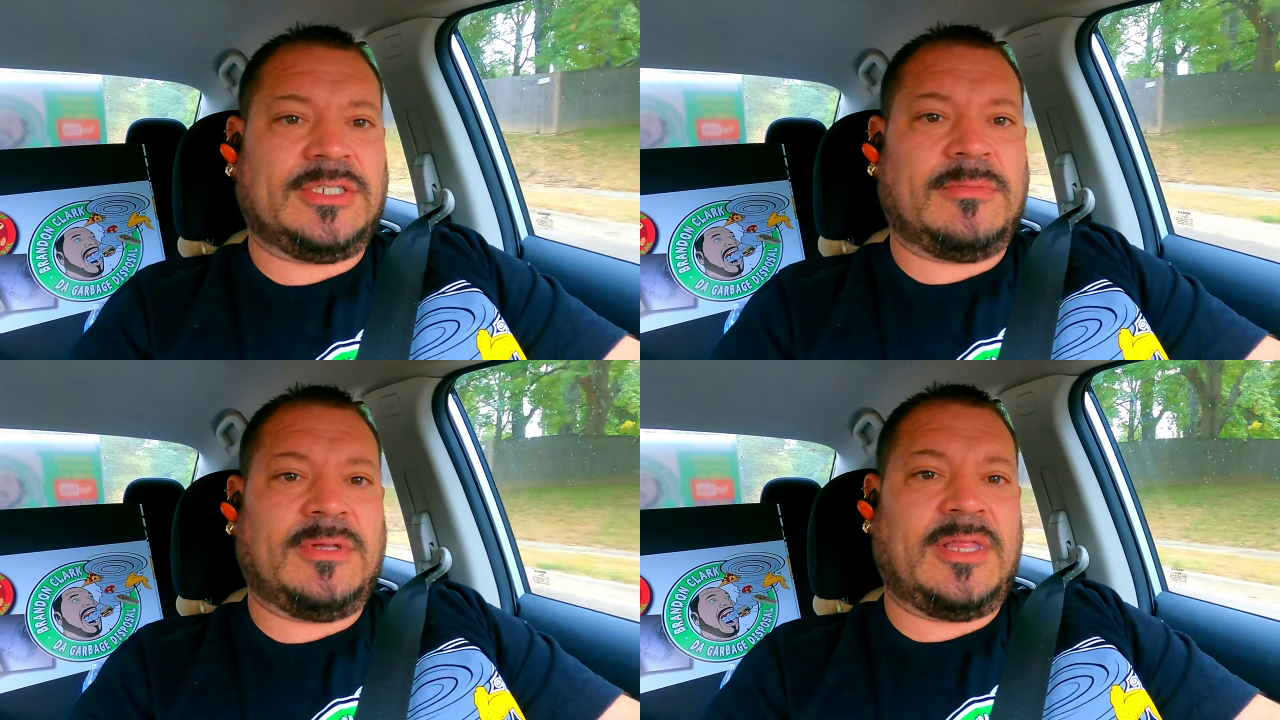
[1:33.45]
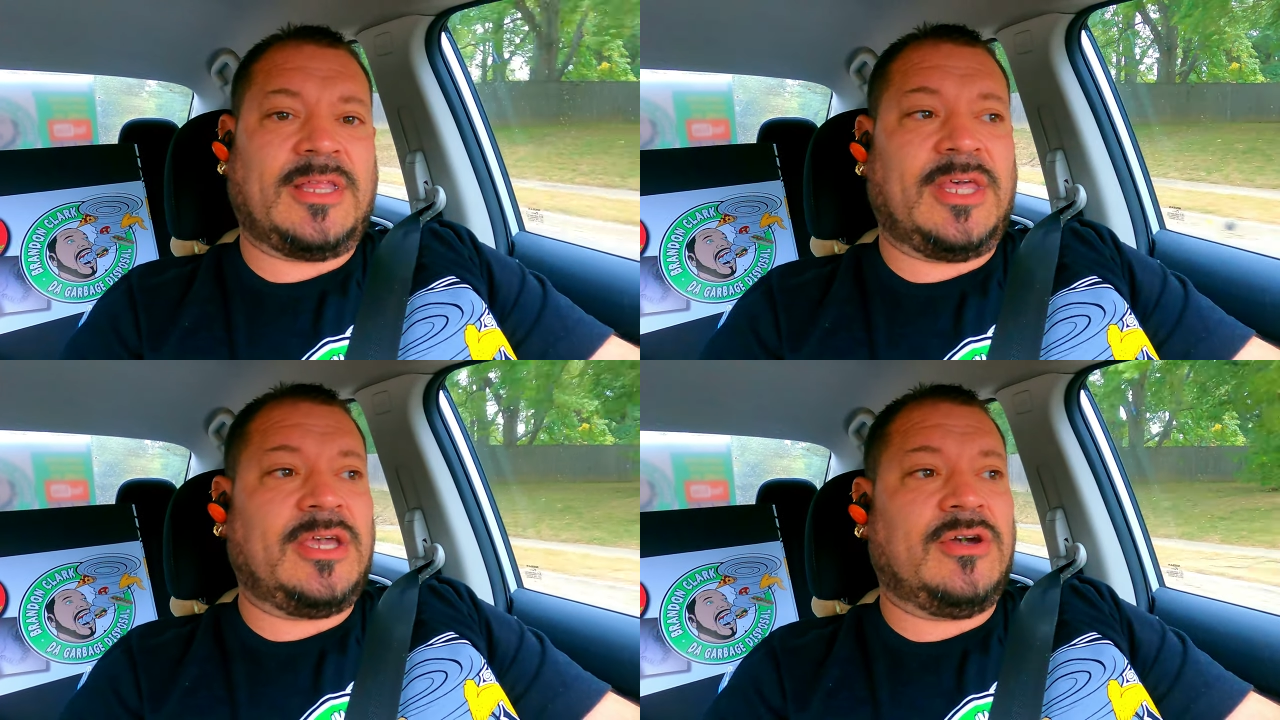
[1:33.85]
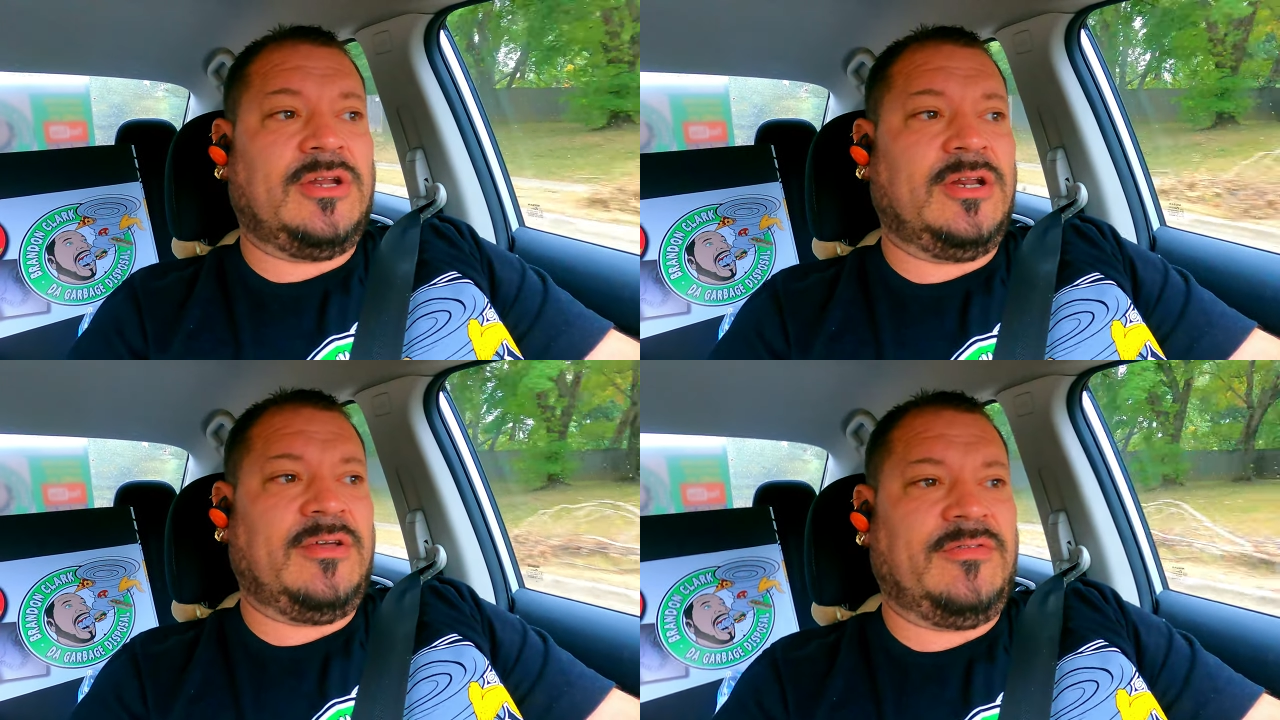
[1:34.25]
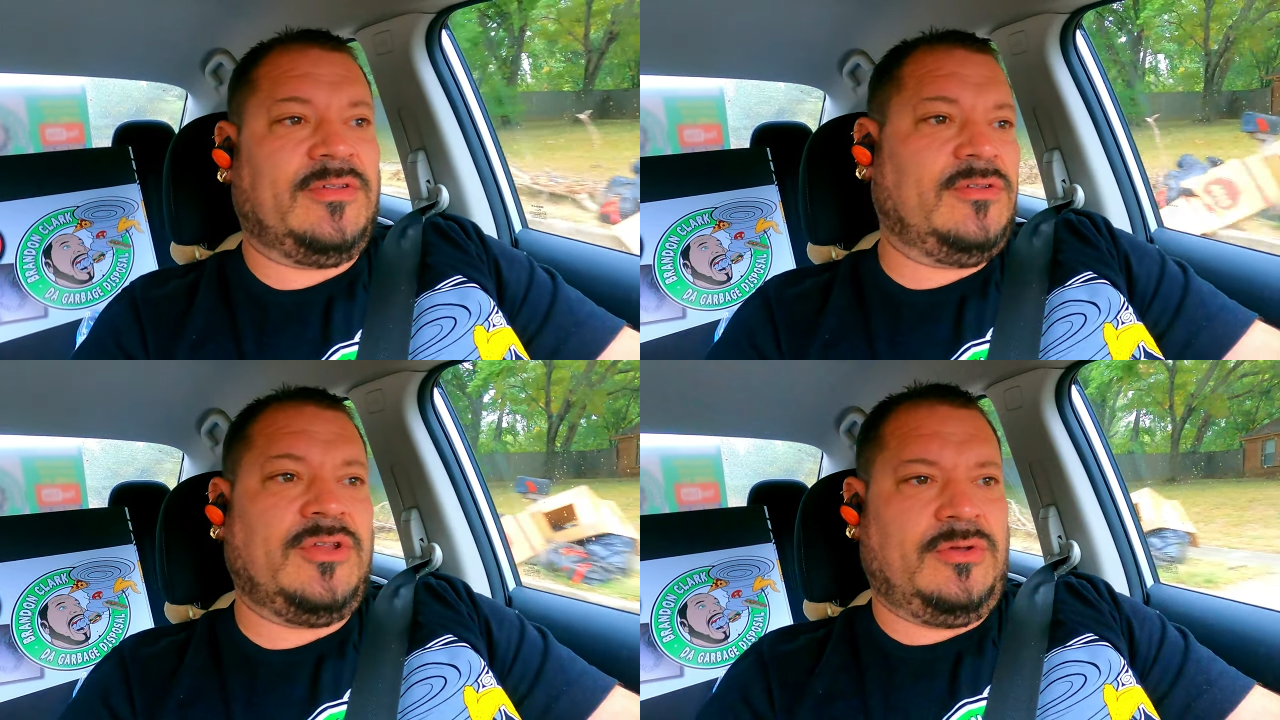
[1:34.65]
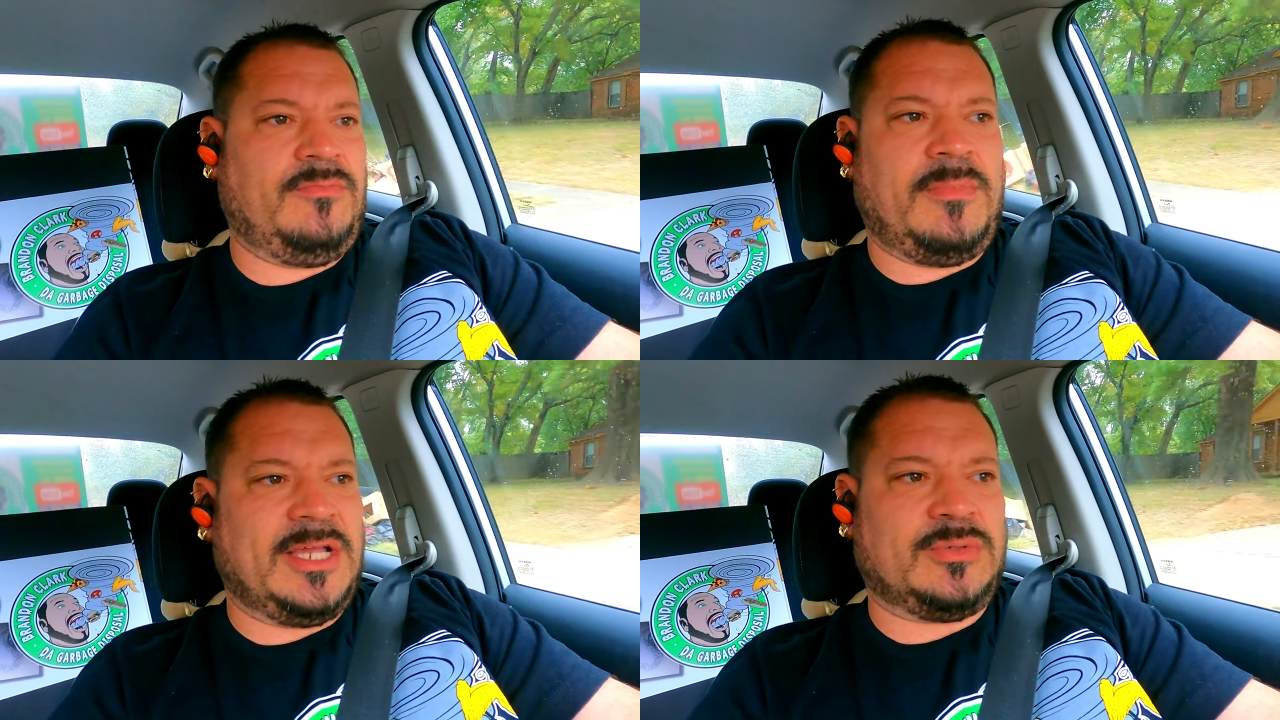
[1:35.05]
is something that they couldn't even
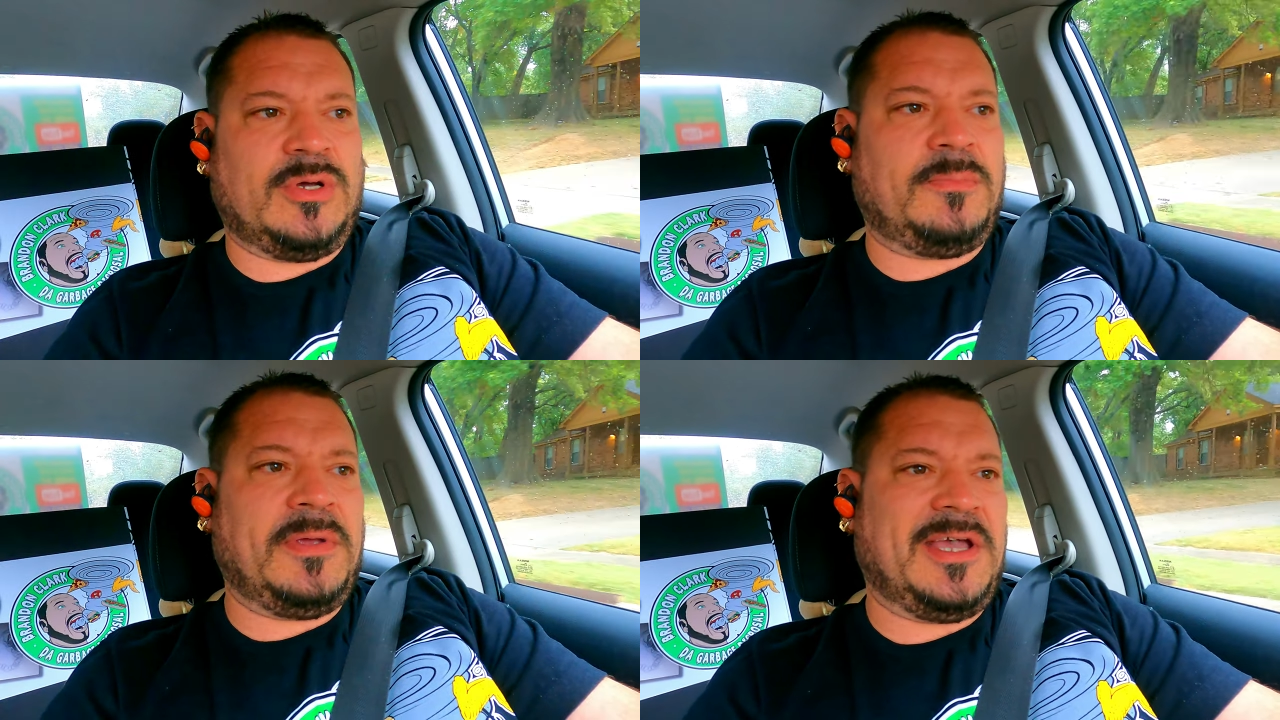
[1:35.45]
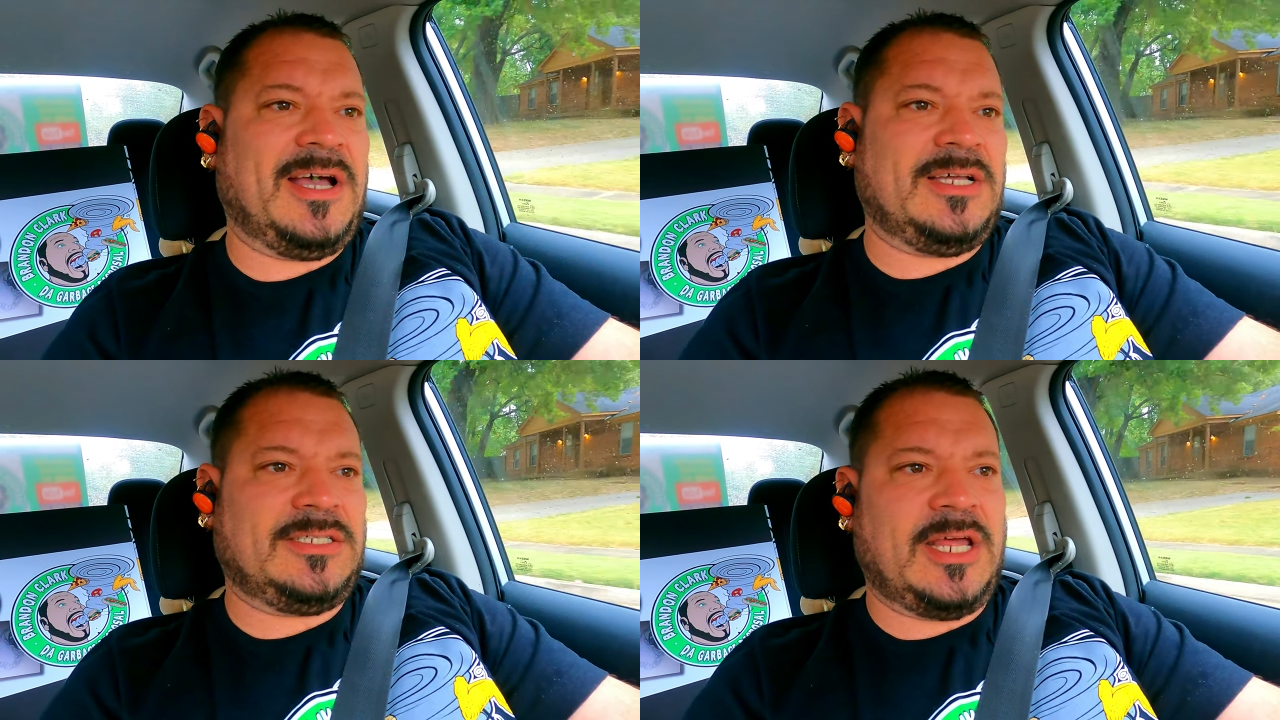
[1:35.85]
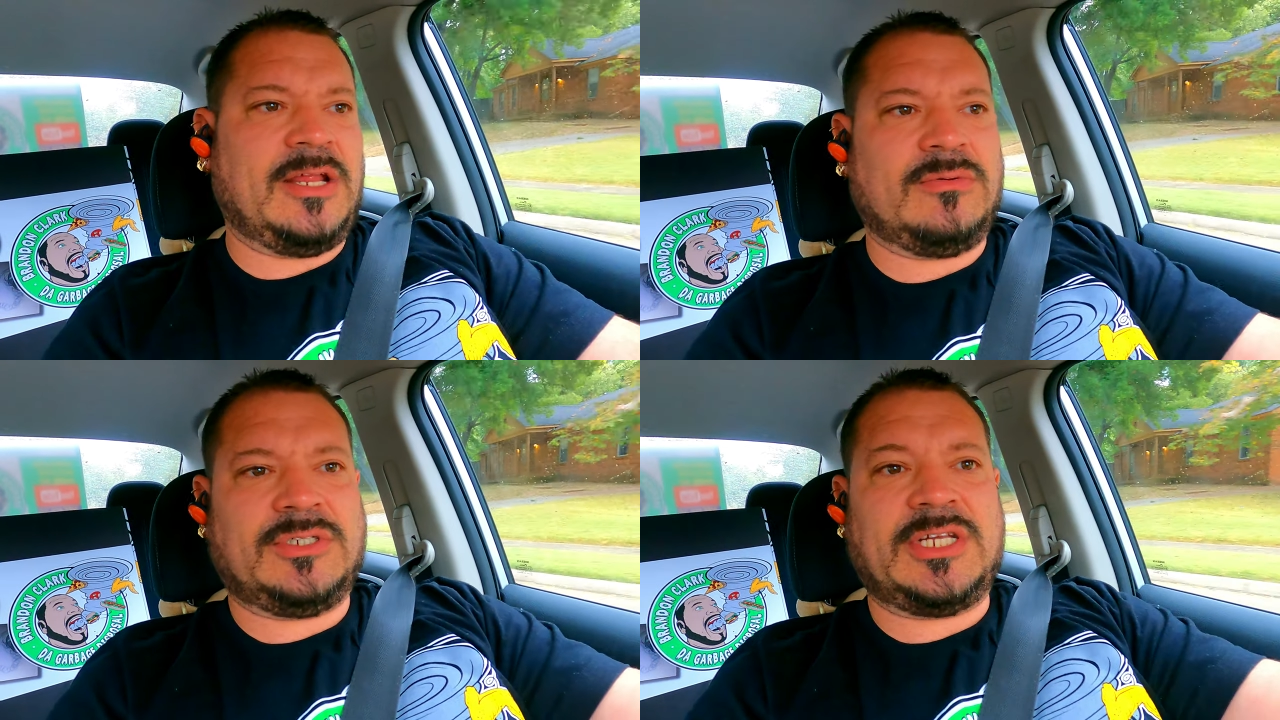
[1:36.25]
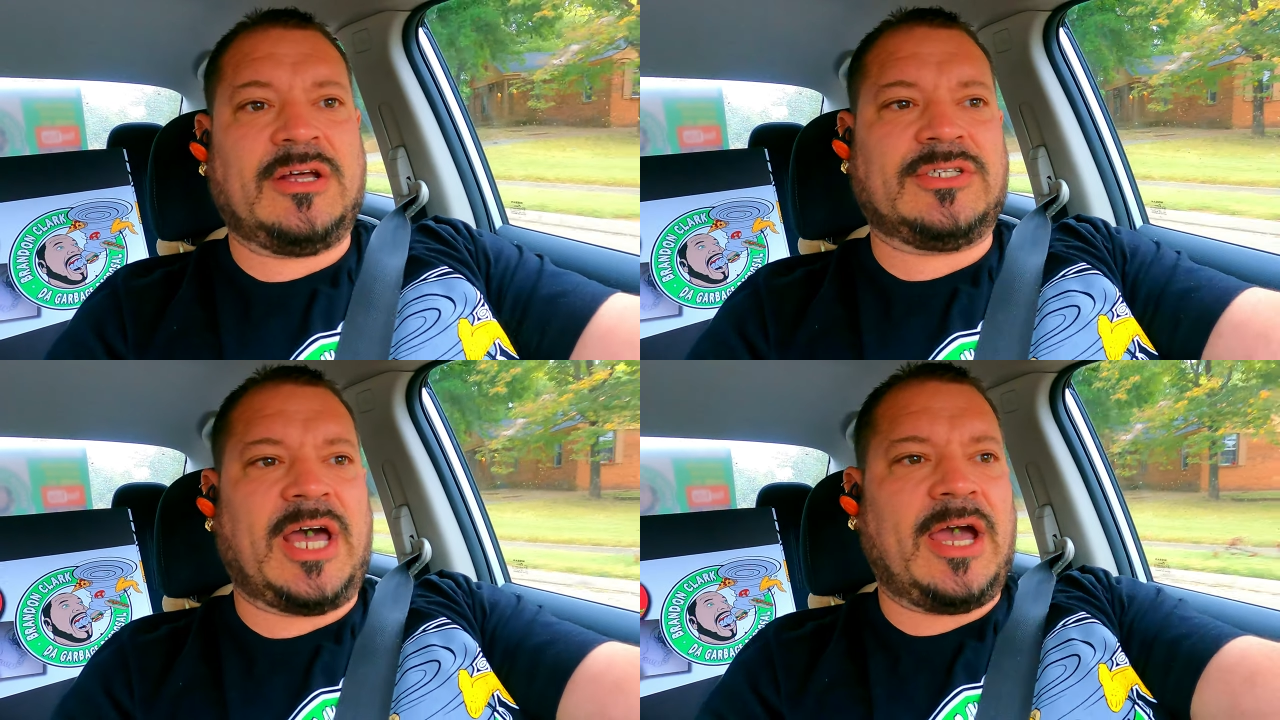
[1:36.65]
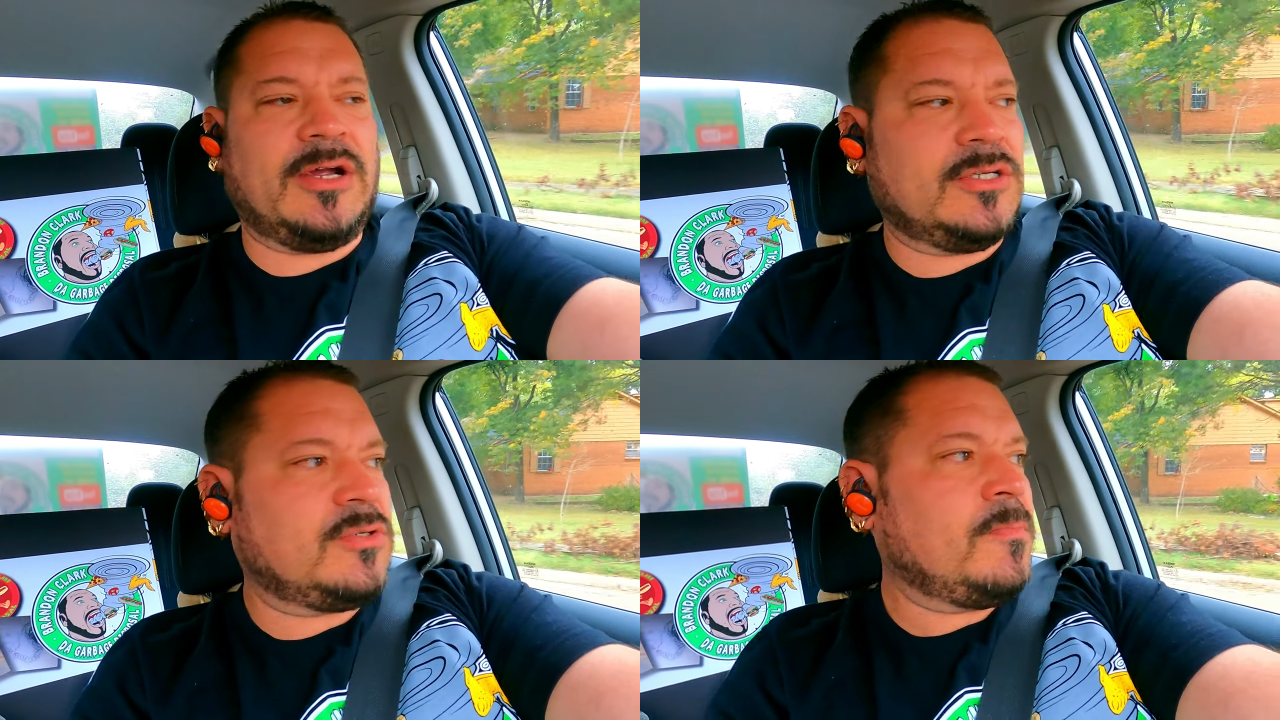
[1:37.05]
mess with because they don't sell
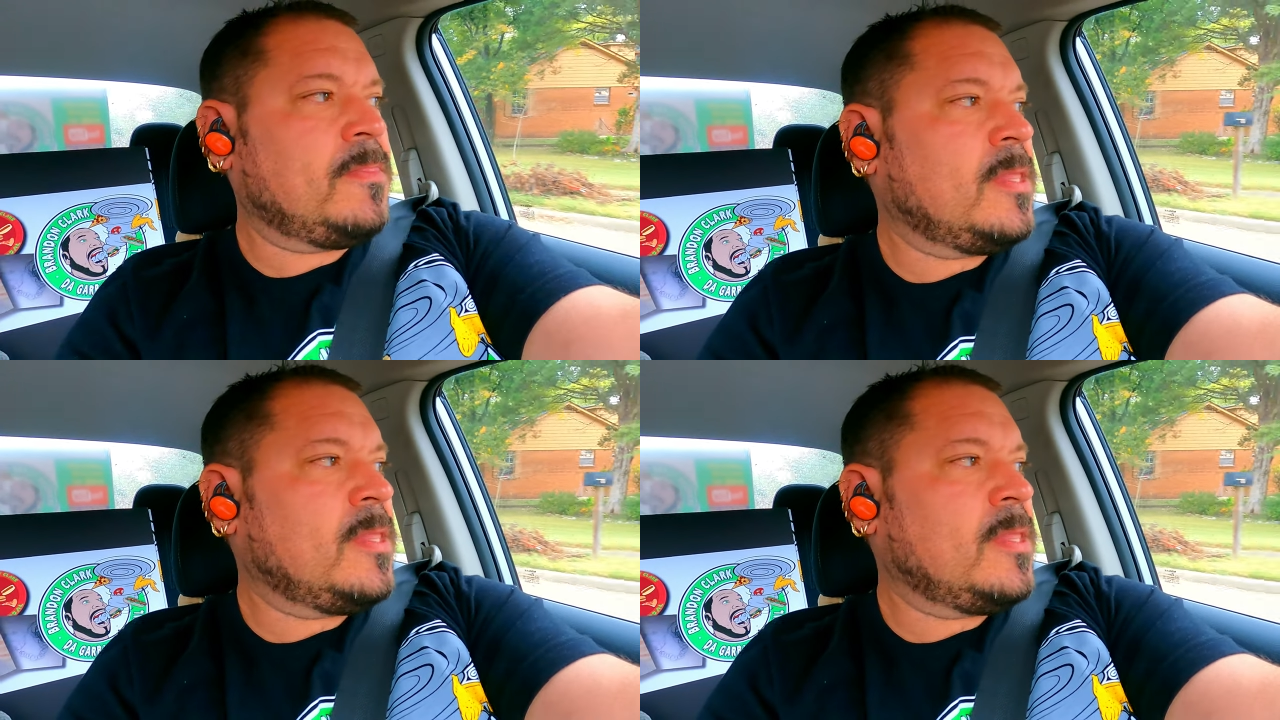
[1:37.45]
tires